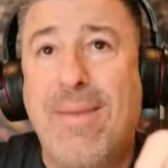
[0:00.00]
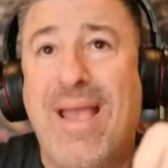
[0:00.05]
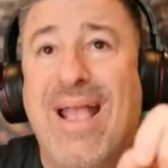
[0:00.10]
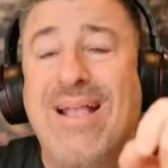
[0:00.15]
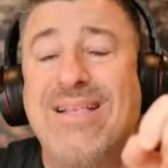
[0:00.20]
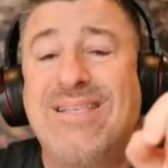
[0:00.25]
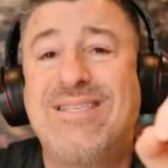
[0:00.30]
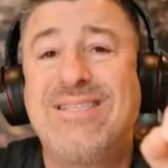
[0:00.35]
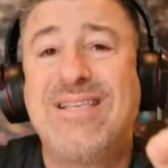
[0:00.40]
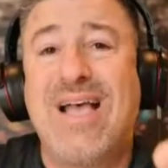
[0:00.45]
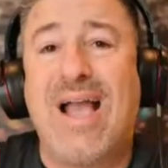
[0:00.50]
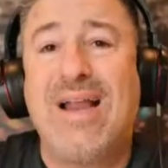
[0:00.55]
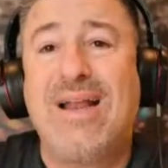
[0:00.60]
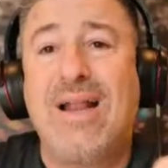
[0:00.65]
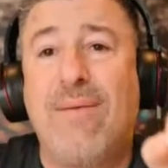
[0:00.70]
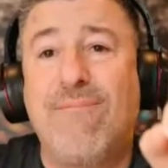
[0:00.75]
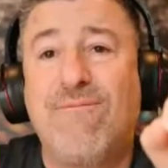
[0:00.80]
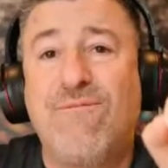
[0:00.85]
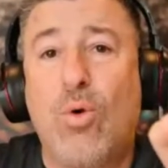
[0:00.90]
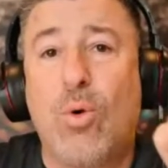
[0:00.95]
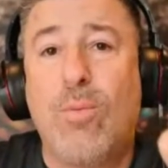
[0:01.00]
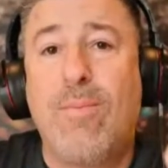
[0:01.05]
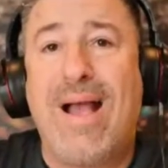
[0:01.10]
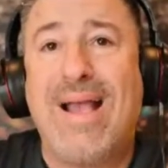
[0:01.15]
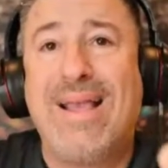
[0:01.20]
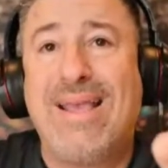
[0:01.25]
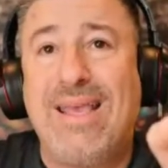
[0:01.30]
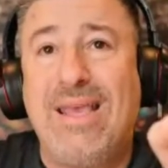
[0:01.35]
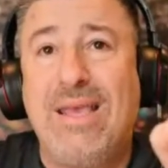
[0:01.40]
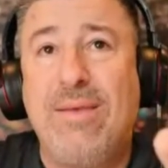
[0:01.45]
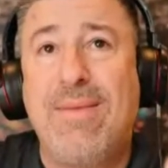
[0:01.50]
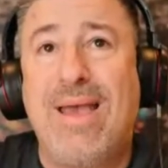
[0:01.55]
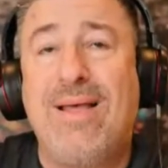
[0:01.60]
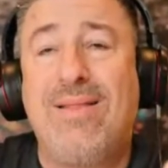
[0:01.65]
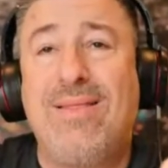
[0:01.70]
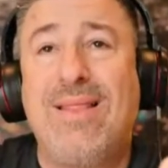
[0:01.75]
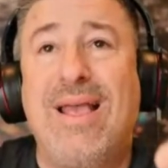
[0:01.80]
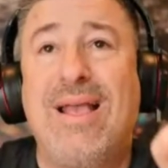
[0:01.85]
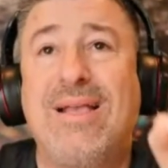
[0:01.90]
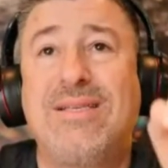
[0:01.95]
and sign up for my email
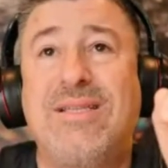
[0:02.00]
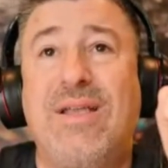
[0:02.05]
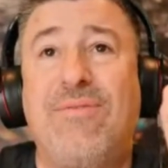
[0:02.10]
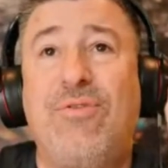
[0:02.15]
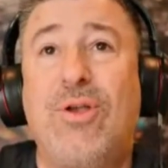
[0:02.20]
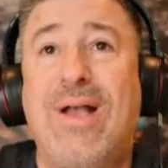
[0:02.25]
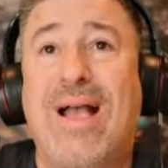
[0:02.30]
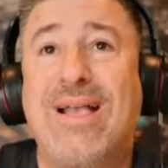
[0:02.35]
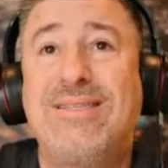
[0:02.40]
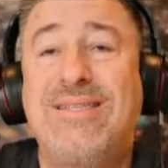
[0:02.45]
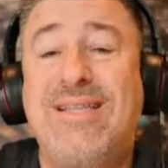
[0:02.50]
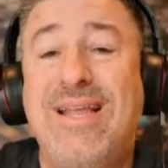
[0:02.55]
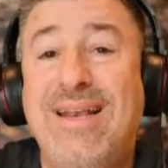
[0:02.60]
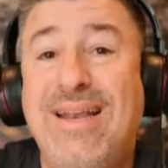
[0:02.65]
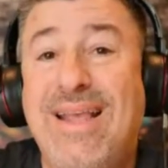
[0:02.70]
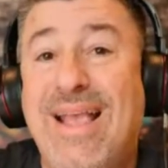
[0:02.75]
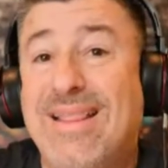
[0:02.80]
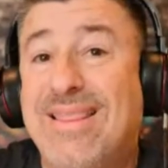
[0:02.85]
list if you guys didn't get